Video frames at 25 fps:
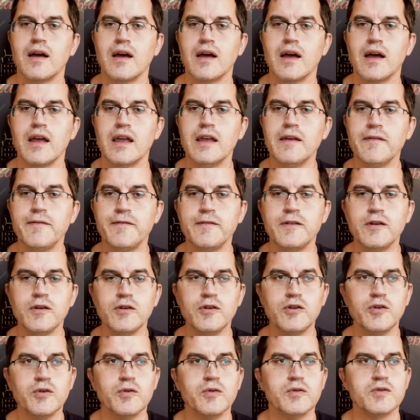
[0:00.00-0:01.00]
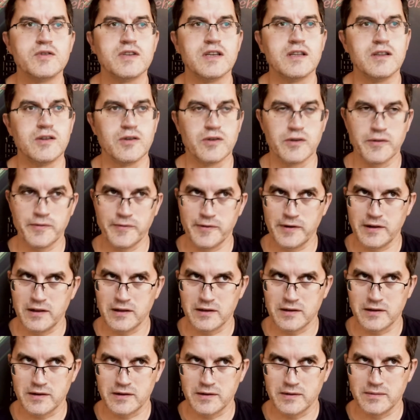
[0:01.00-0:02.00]
if you use in your
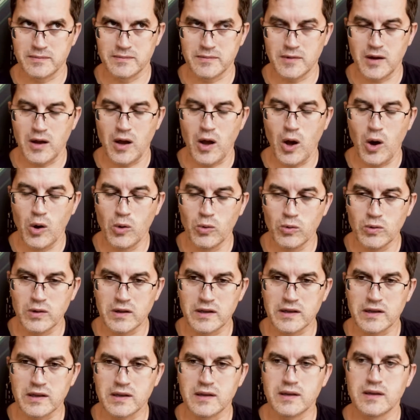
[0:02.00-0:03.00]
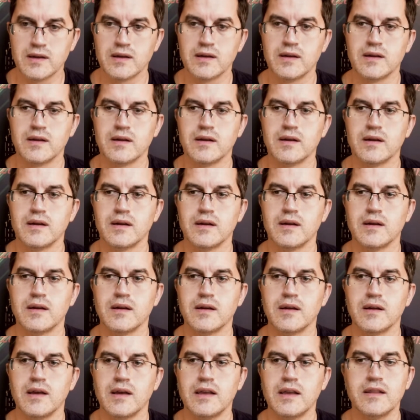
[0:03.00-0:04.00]
filter only
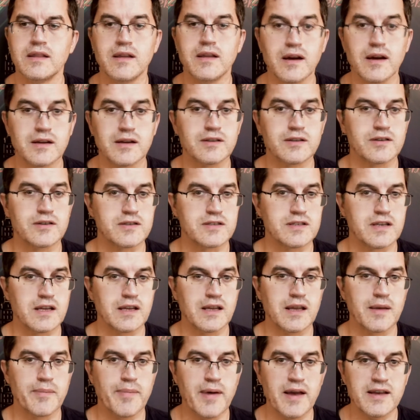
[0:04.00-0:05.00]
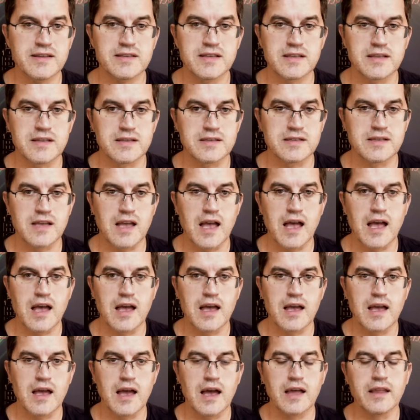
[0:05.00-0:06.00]
inductors and capacitance,
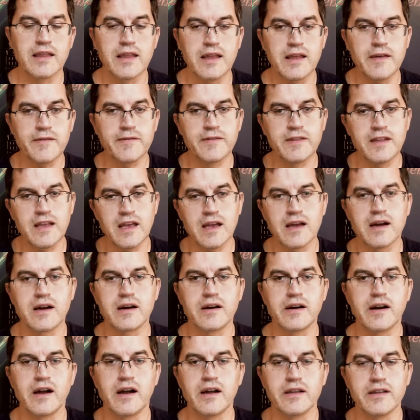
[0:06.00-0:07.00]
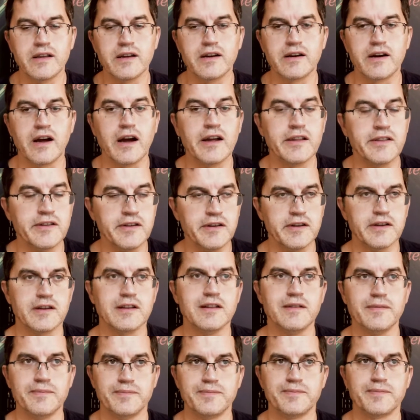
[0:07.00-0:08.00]
and if they are
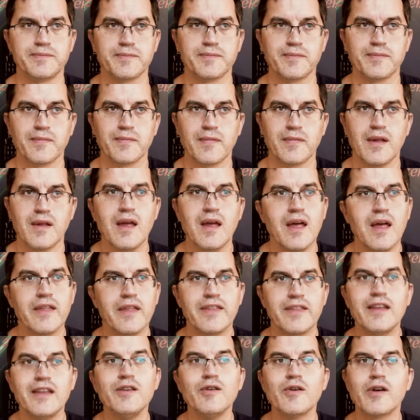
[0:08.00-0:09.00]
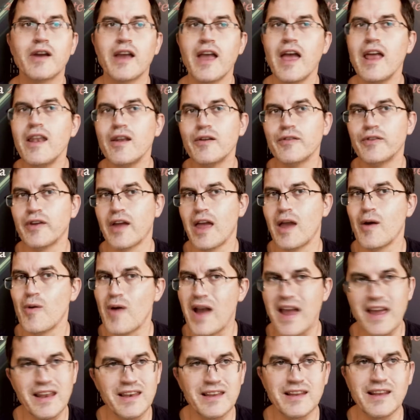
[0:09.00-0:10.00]
ideal, then you cannot have
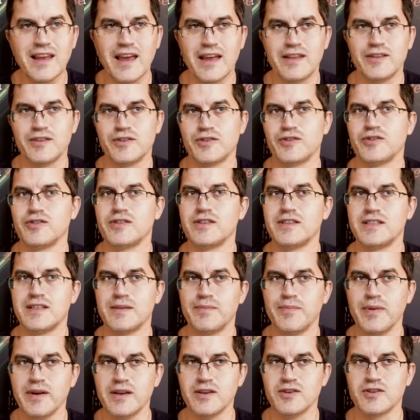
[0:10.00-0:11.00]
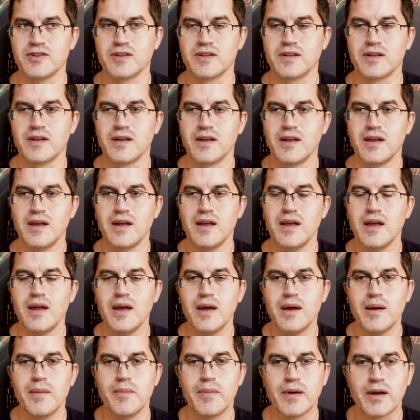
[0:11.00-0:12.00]
any energy dissipation,
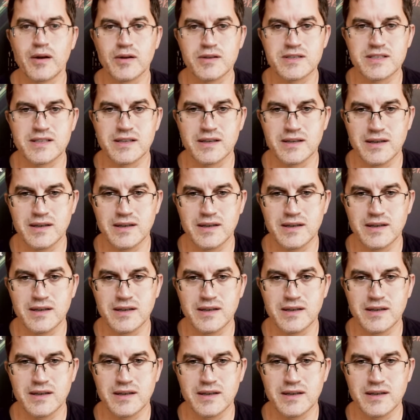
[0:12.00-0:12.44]
because the